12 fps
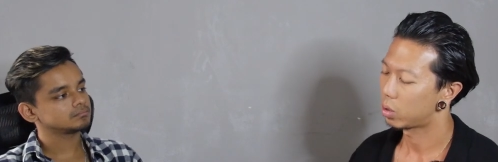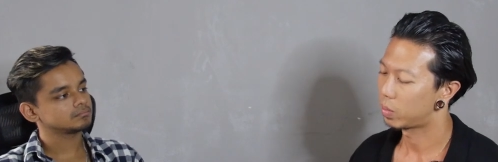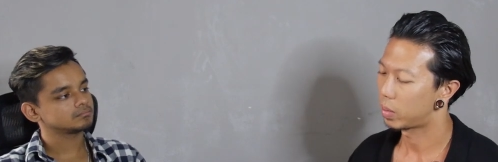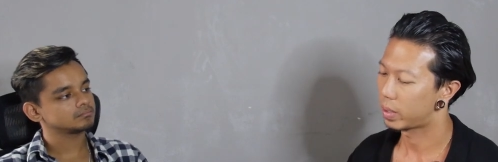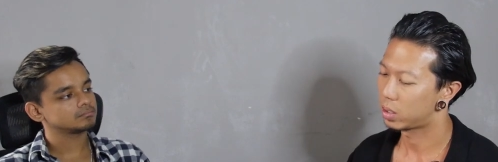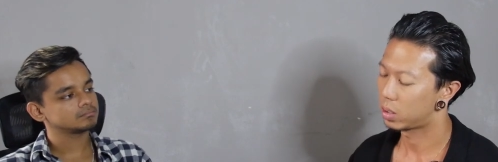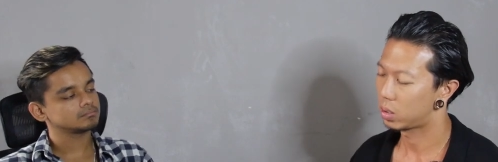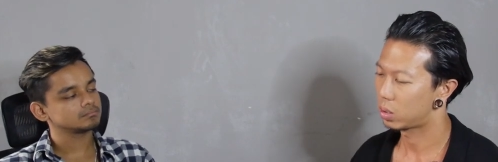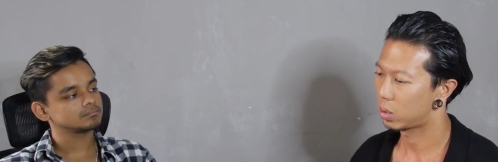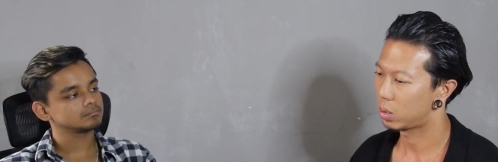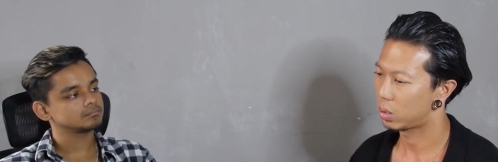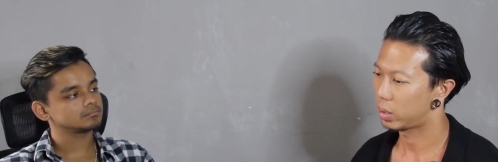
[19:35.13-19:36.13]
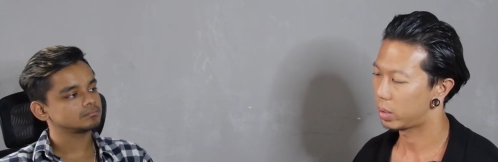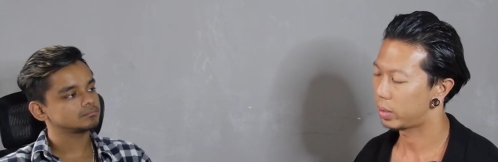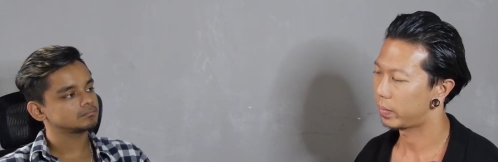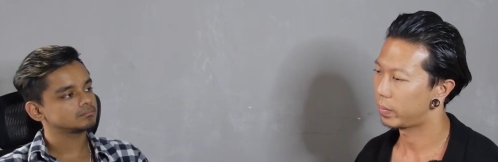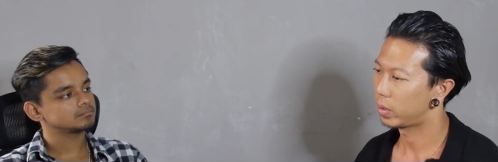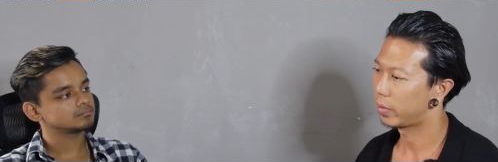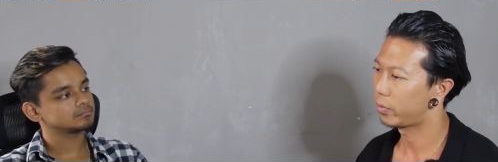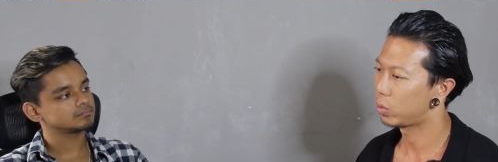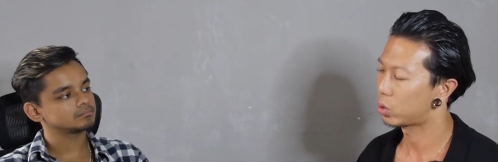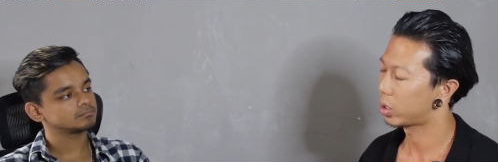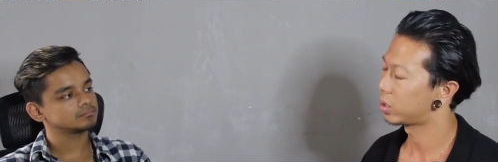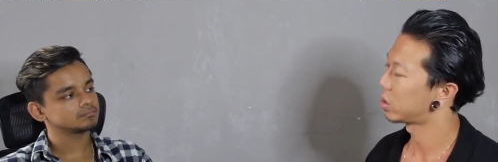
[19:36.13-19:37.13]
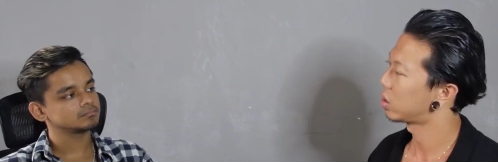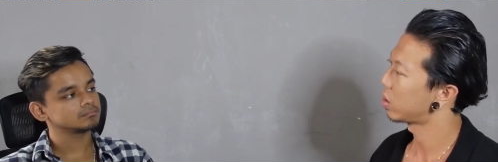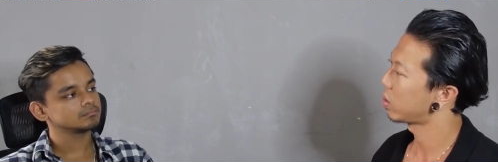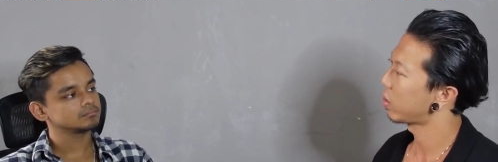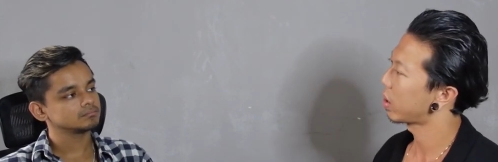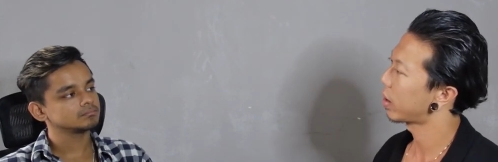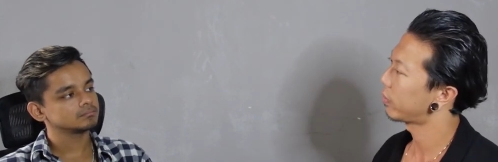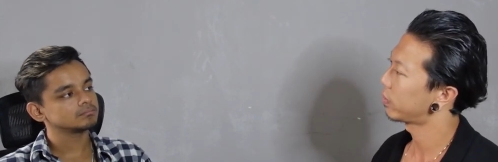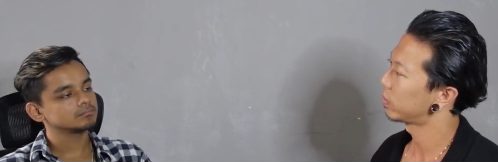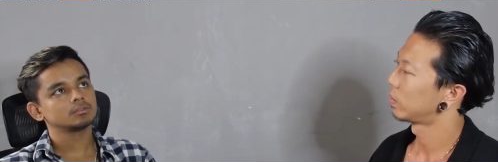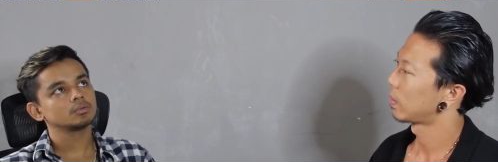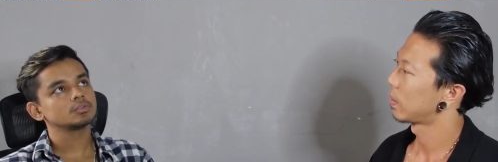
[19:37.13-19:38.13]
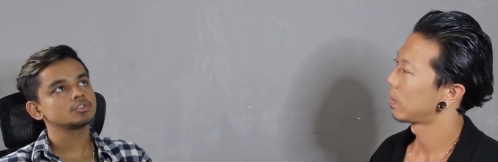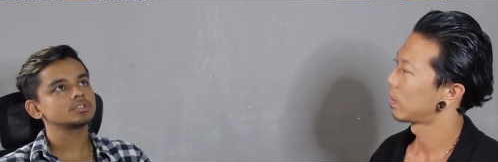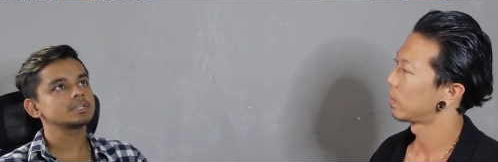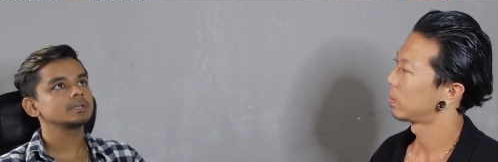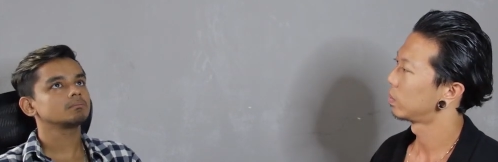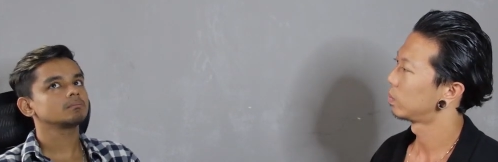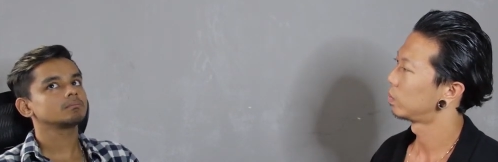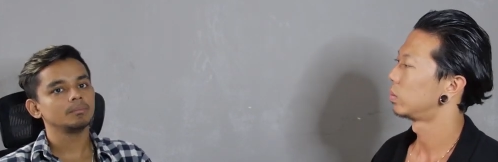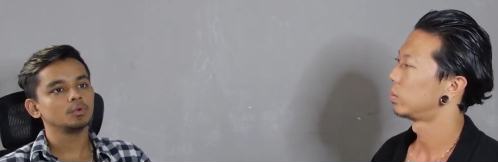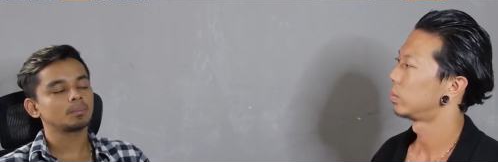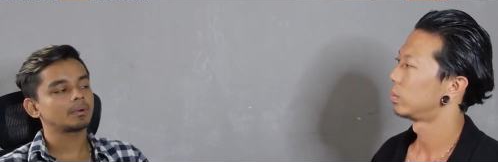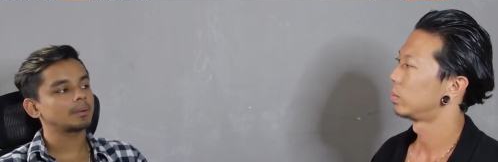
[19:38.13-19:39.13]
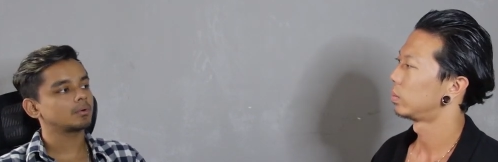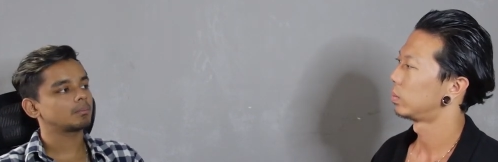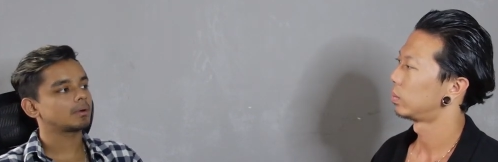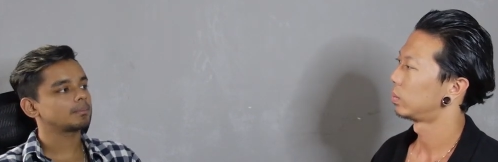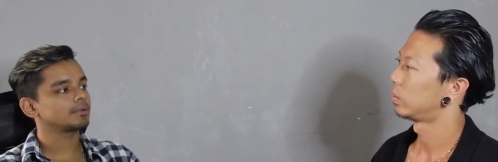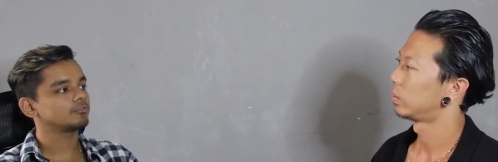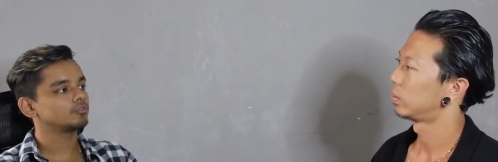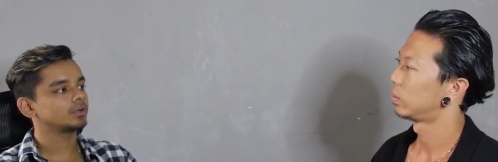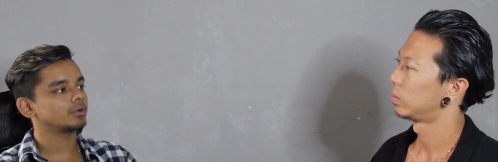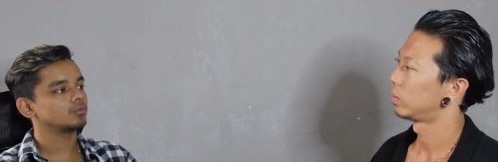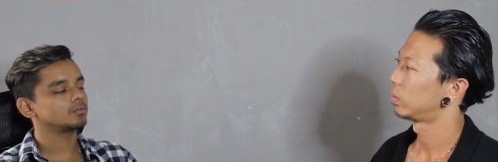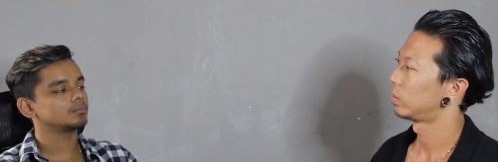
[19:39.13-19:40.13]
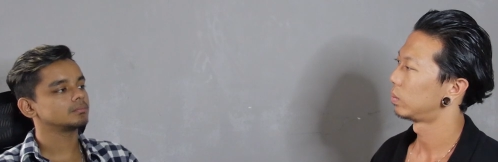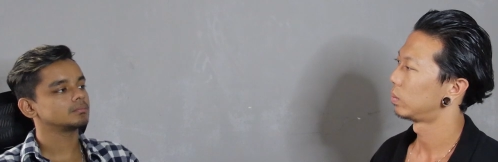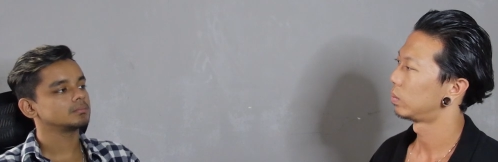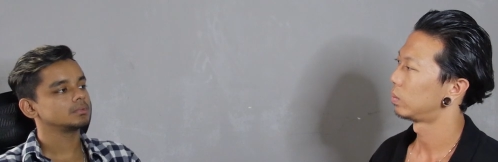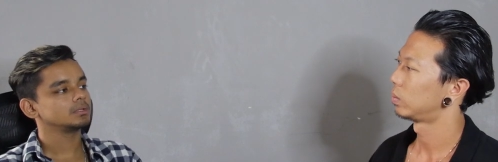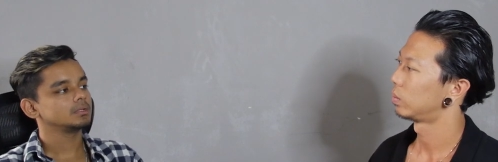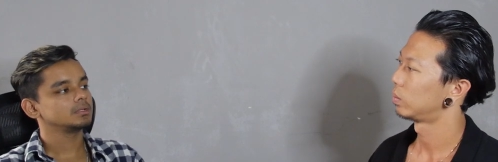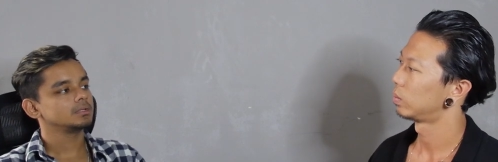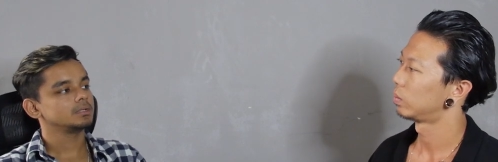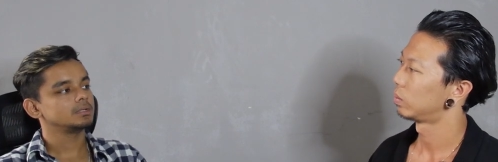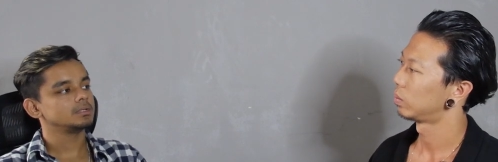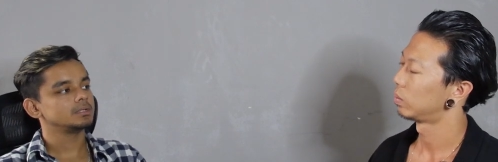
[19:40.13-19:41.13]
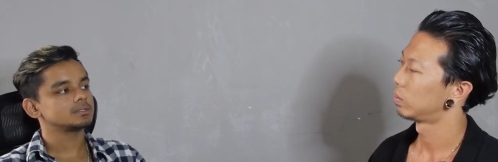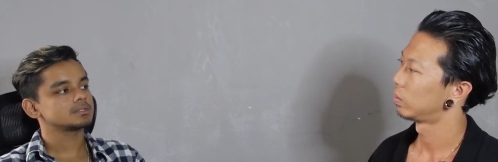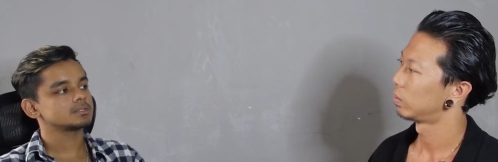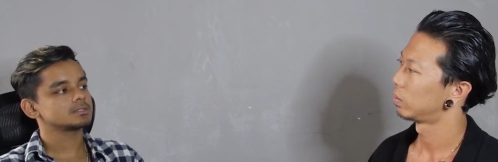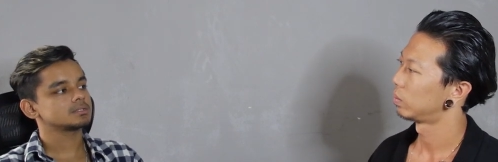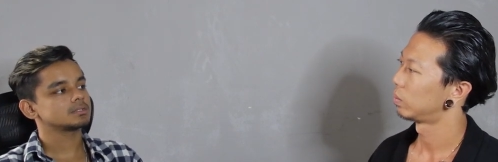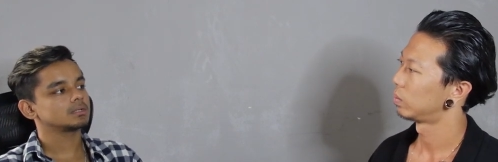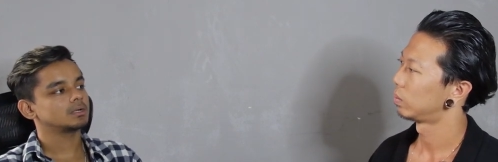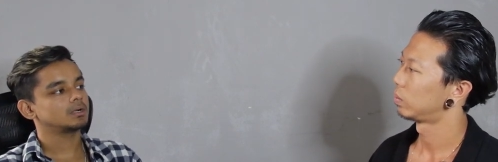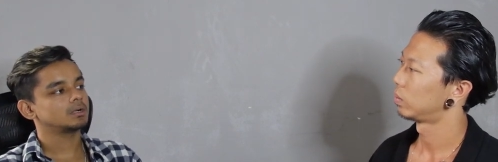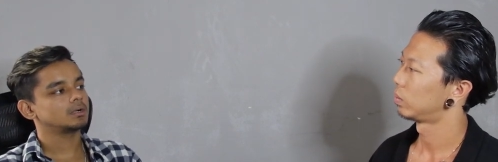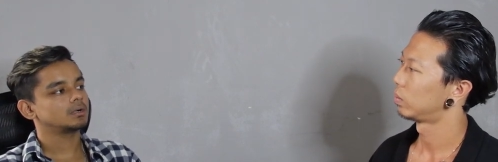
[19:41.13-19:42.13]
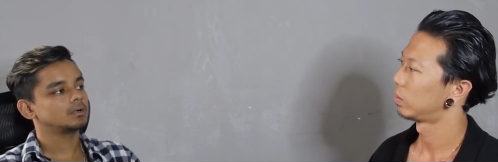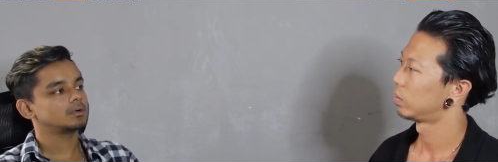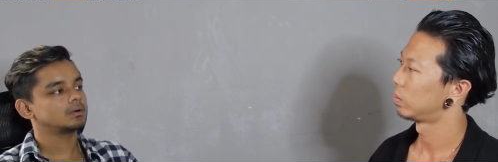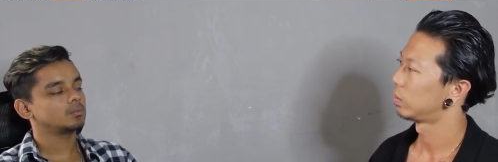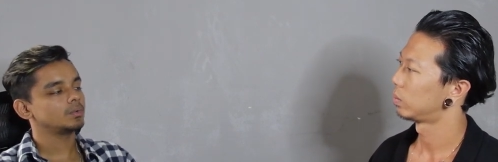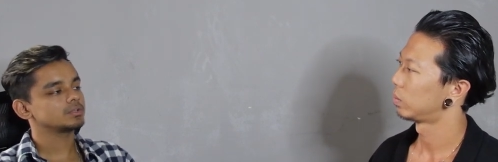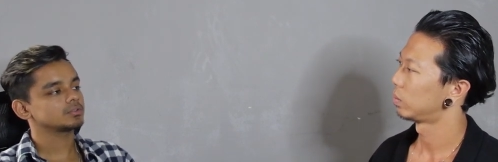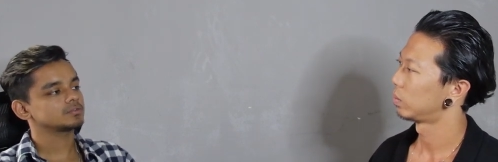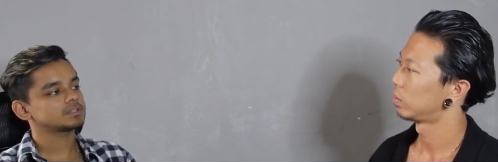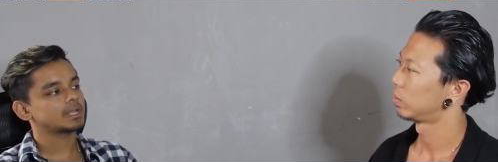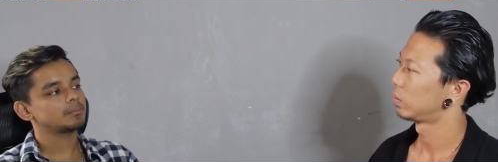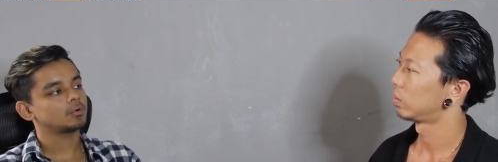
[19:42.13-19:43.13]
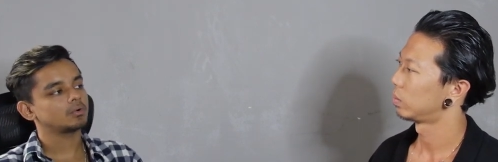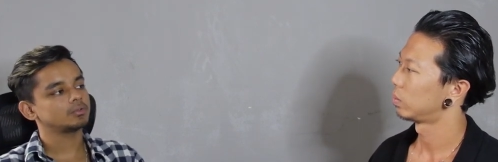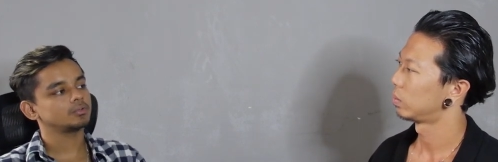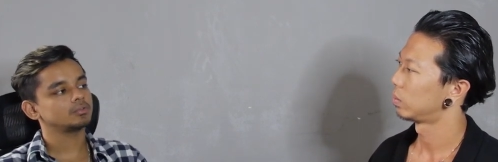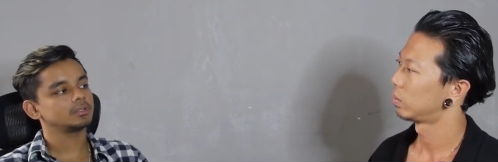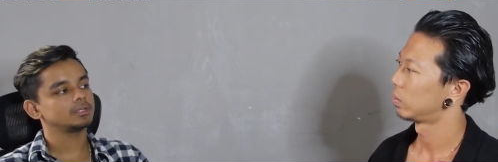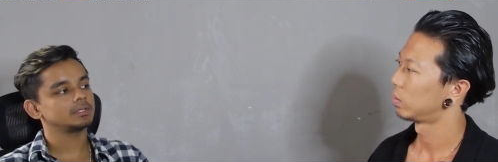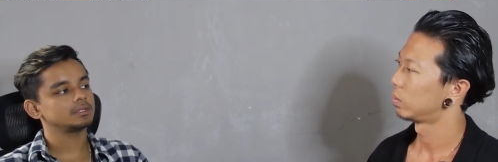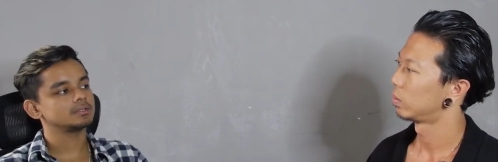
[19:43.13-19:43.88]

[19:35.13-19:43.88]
Speaker 1: on the food choices that you have.
Speaker 2: So would you say meal prep or prepping food at home is a waste of time, or do you think it